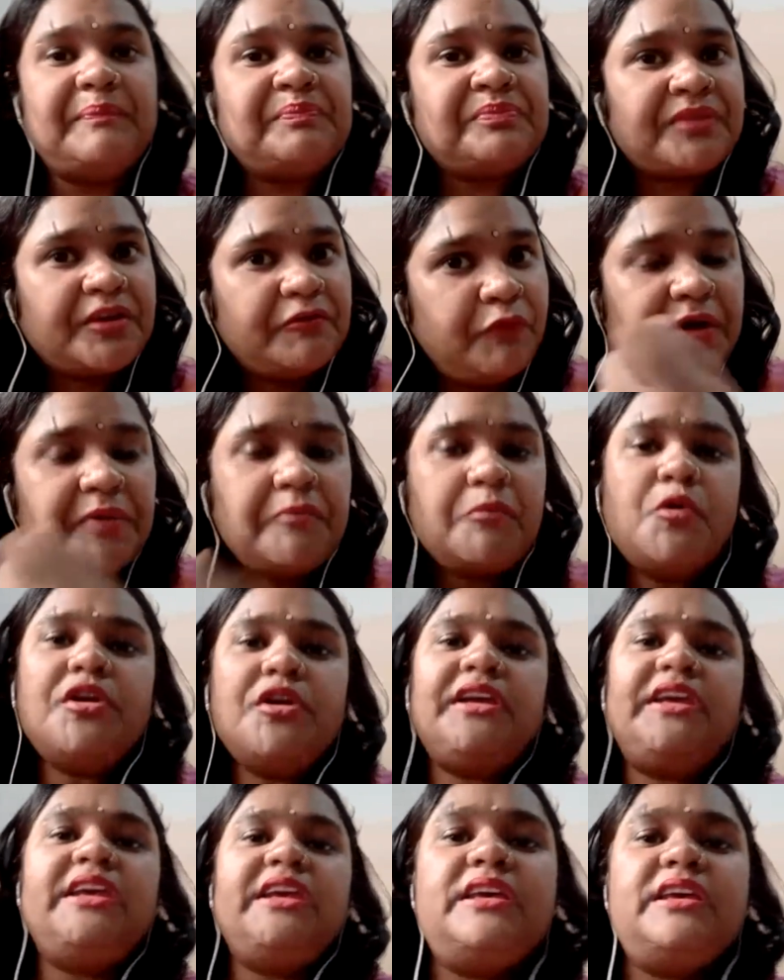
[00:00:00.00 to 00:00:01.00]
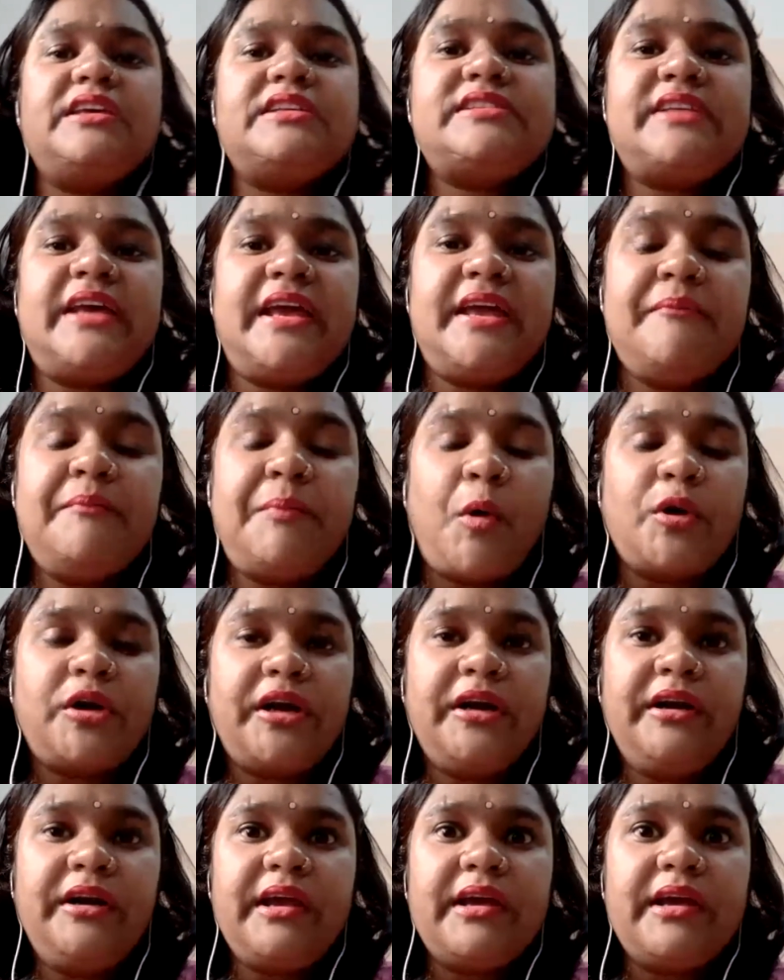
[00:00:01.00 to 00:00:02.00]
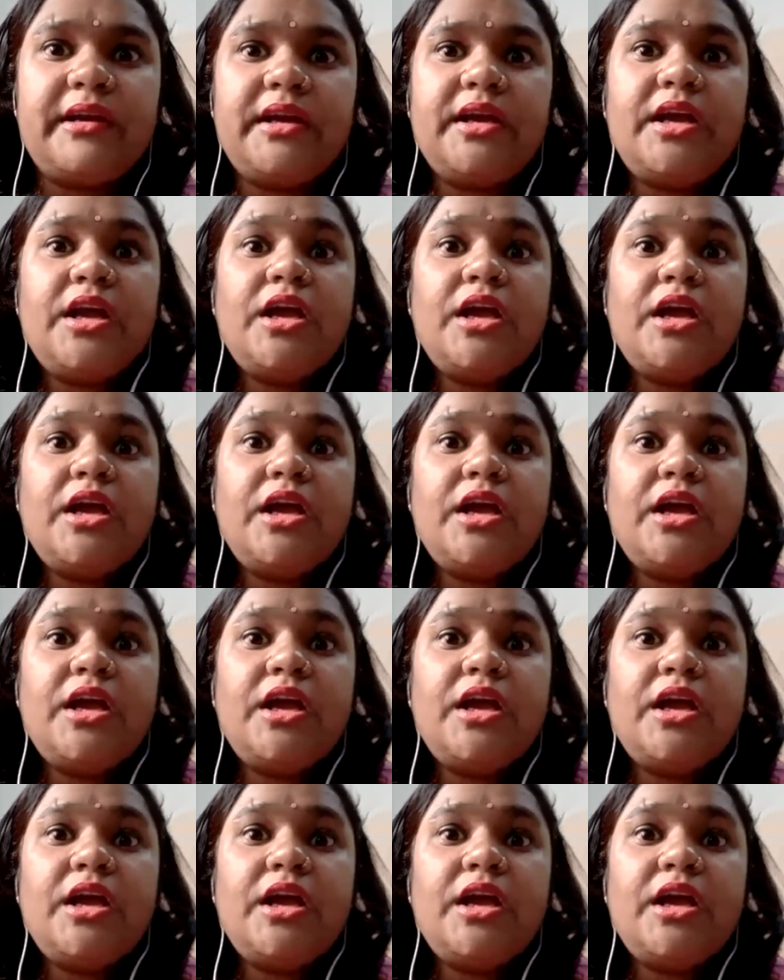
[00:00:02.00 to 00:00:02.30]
One more key is important here.